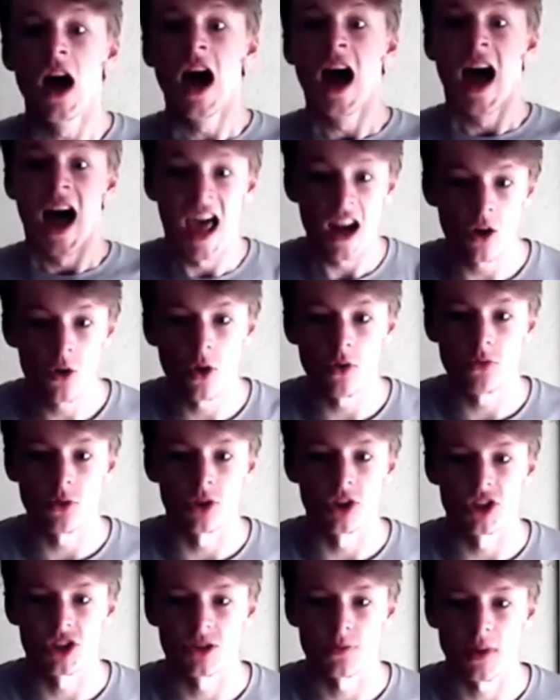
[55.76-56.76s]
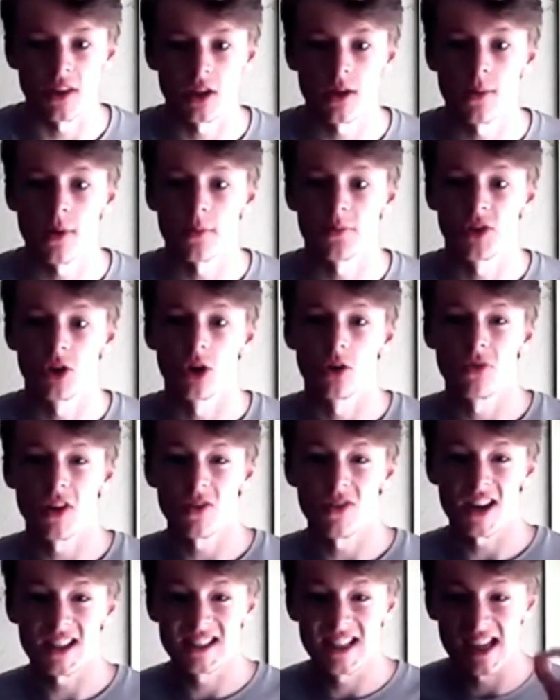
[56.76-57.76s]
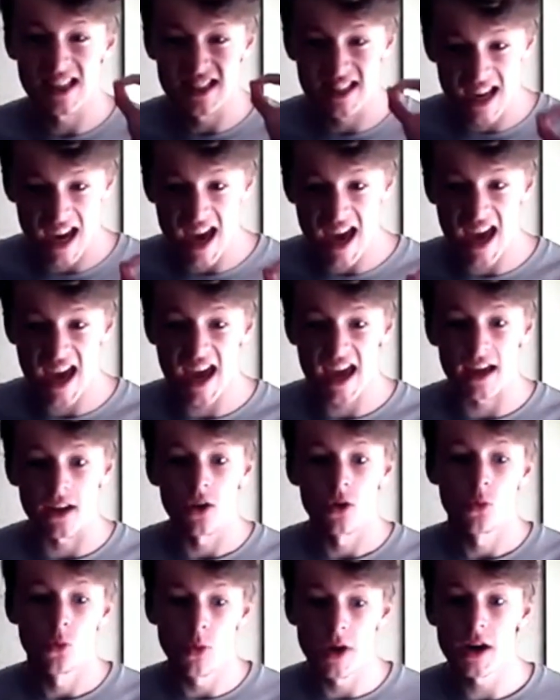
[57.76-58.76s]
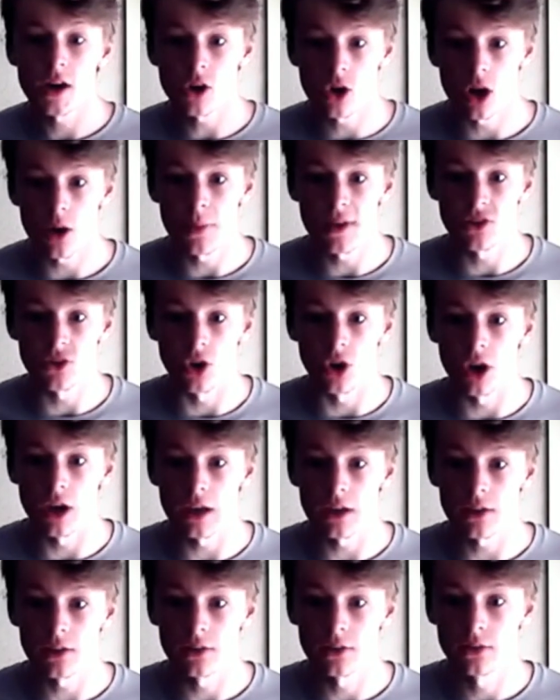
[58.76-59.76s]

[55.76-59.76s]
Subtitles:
Hello everyone, this is Matthew. I'm with Video, and today we are going to be doing